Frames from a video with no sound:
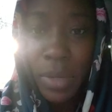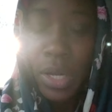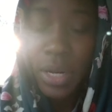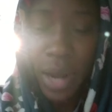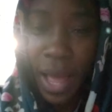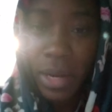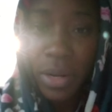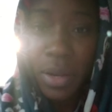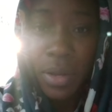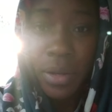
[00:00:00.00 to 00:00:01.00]
Not
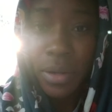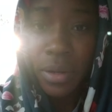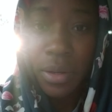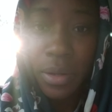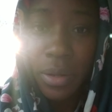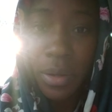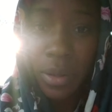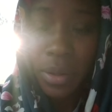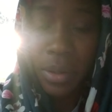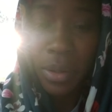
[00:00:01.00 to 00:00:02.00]

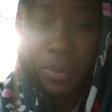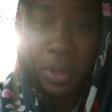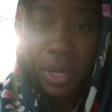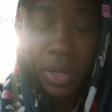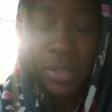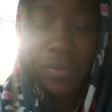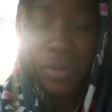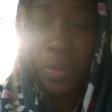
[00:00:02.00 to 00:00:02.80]
because of the